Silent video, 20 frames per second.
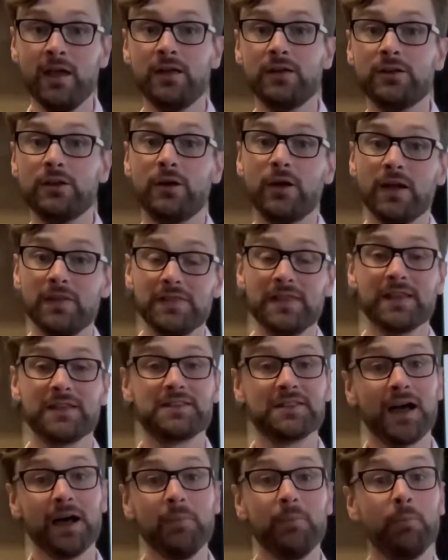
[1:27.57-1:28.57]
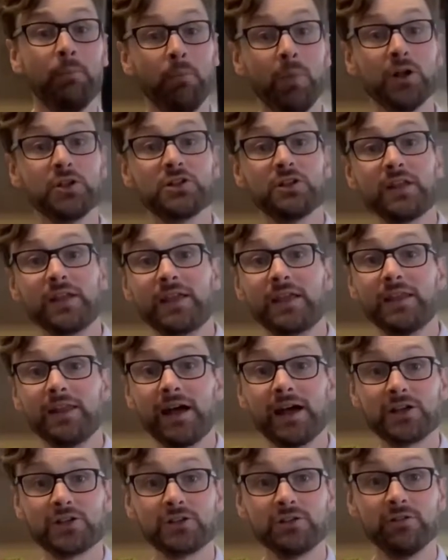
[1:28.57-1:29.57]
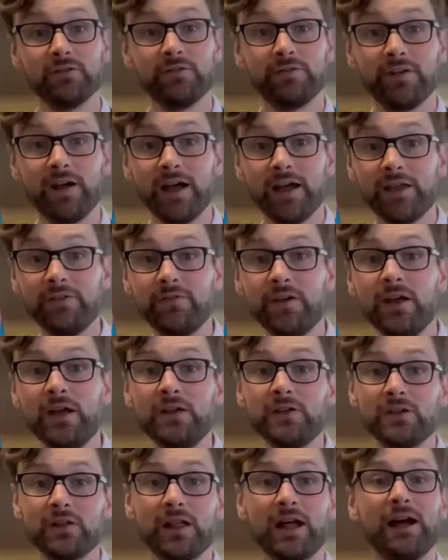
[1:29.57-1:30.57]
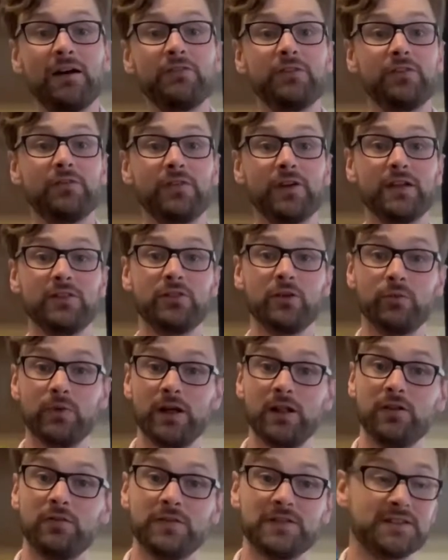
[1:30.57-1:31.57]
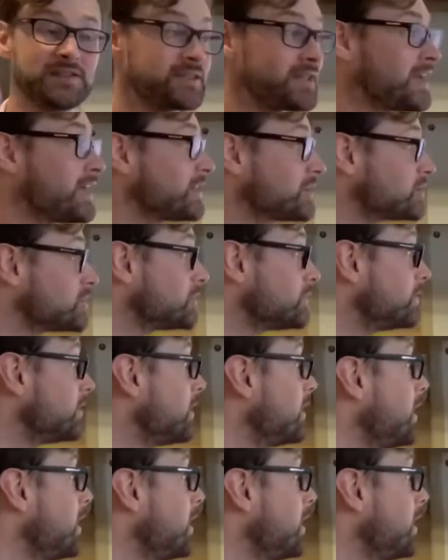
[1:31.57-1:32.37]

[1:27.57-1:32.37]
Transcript: Now, in the exam, much like at National 5, you'll have to find the relevant section,